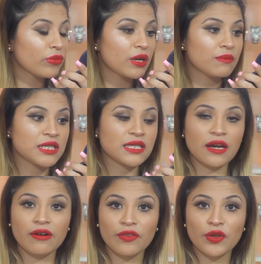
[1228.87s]
The
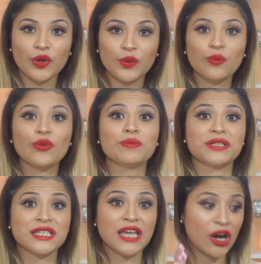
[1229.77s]
mascara though,
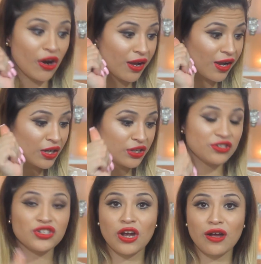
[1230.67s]
mascara, good
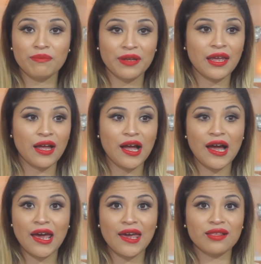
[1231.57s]
job.
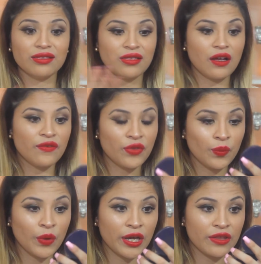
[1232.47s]
I love
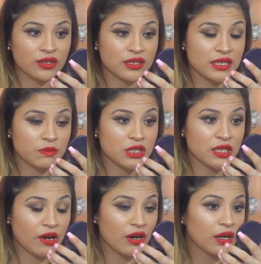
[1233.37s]
the way that this
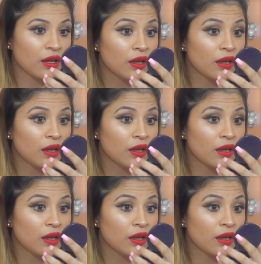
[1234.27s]
mascara